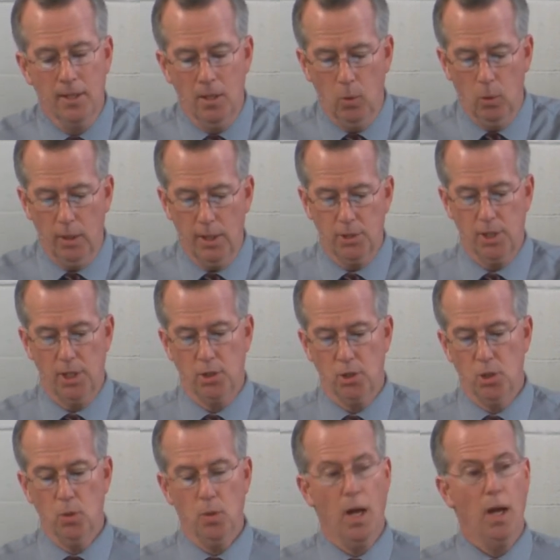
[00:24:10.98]
where he says,
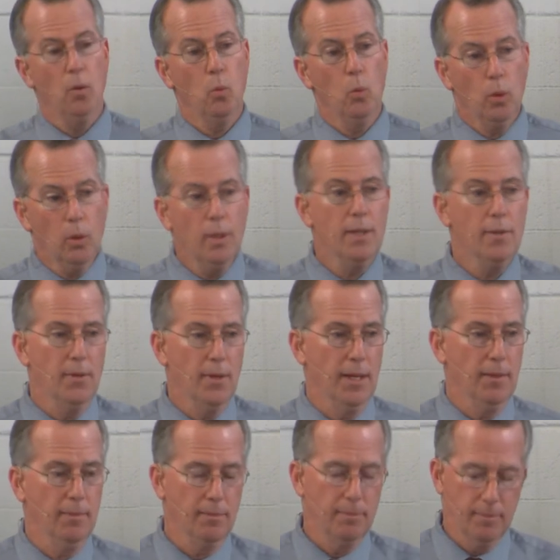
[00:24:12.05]
"Do not worry then,
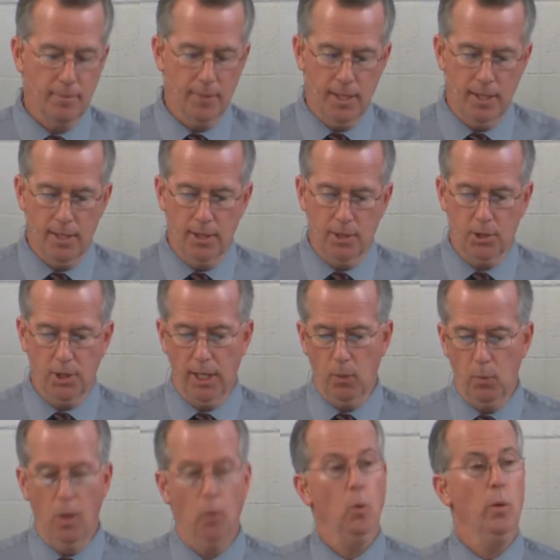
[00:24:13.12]
saying,
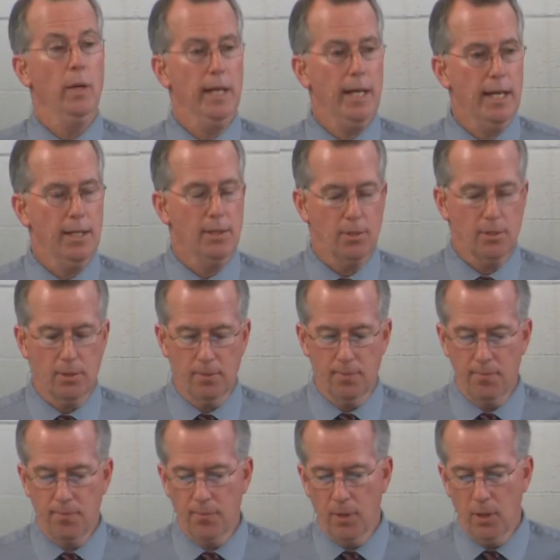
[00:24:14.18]
what will we eat?
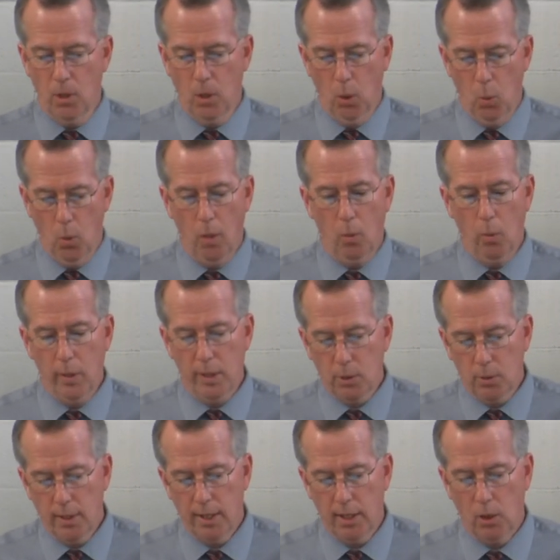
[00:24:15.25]
Or what will we
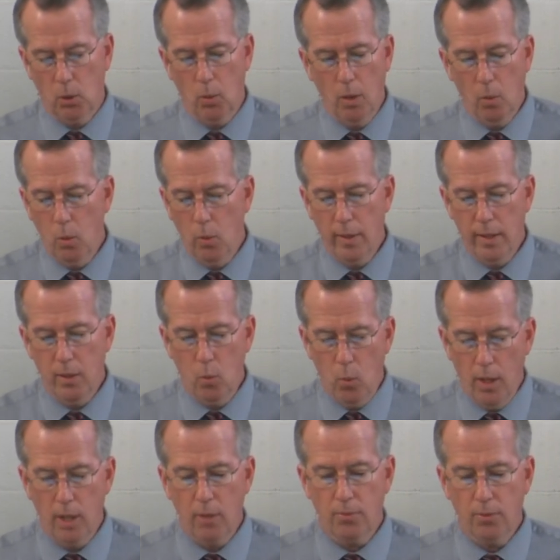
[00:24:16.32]
drink? Or what will we
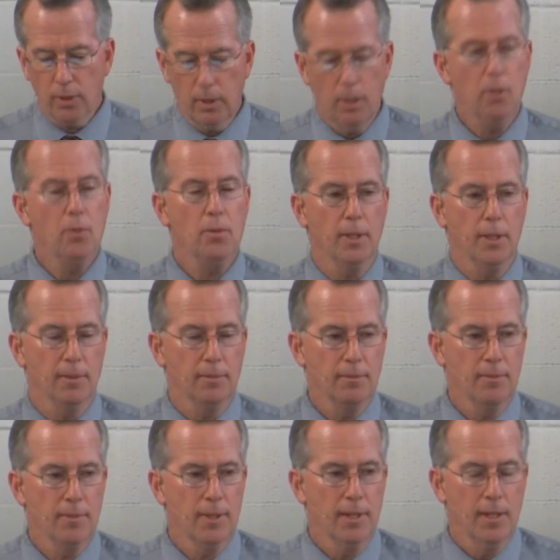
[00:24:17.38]
wear for clothing?
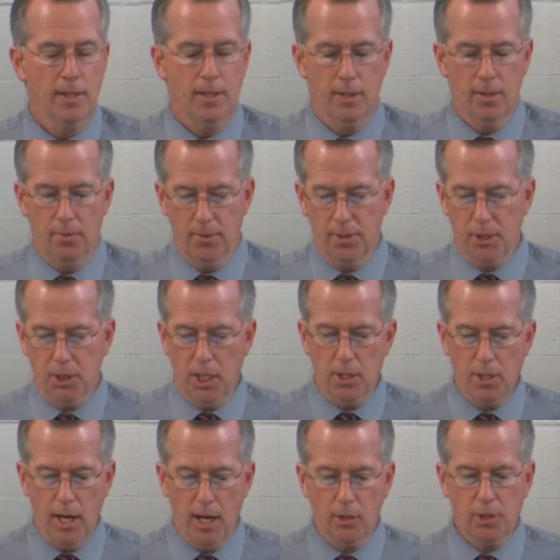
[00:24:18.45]
For the
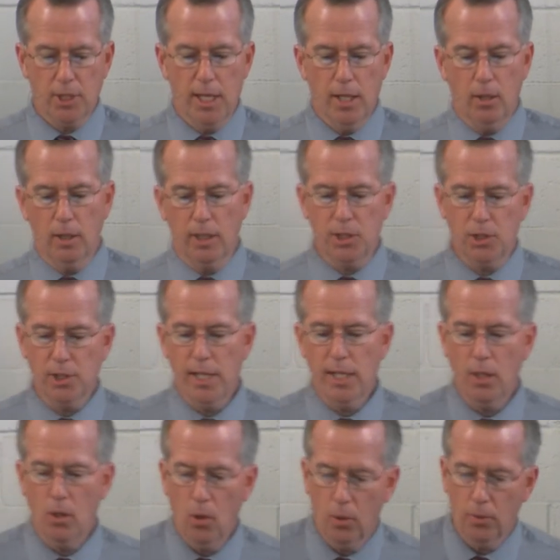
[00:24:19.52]
Gentiles eagerly
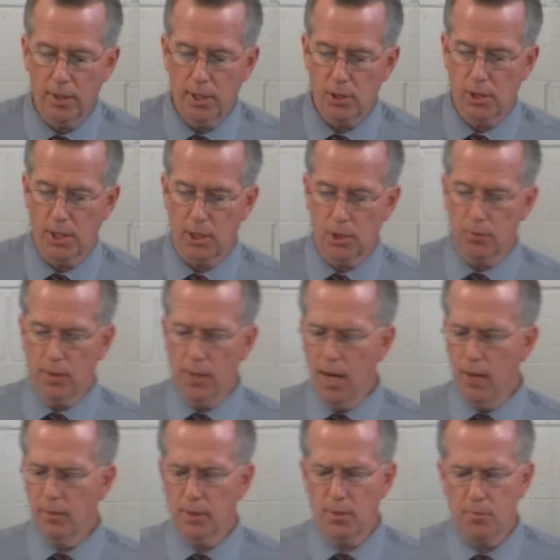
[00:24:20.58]
seek all these things, for your
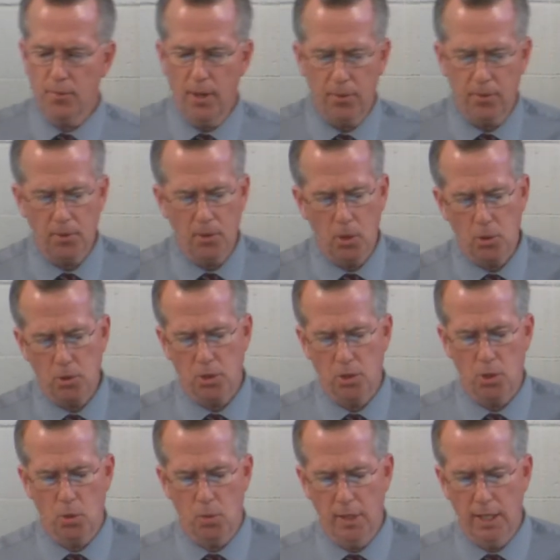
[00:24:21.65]
heavenly Father knows
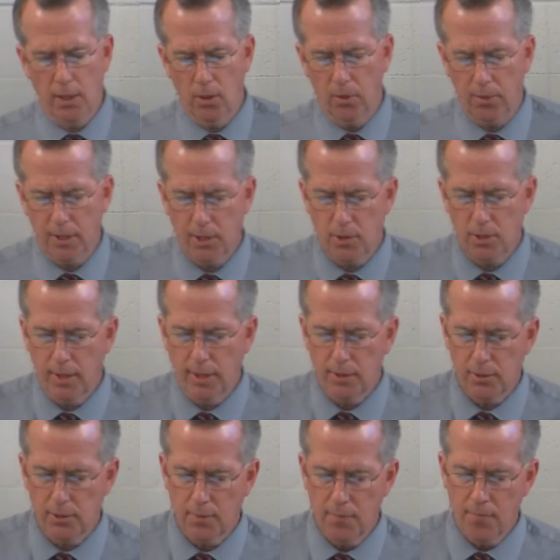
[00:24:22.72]
that you need all these things.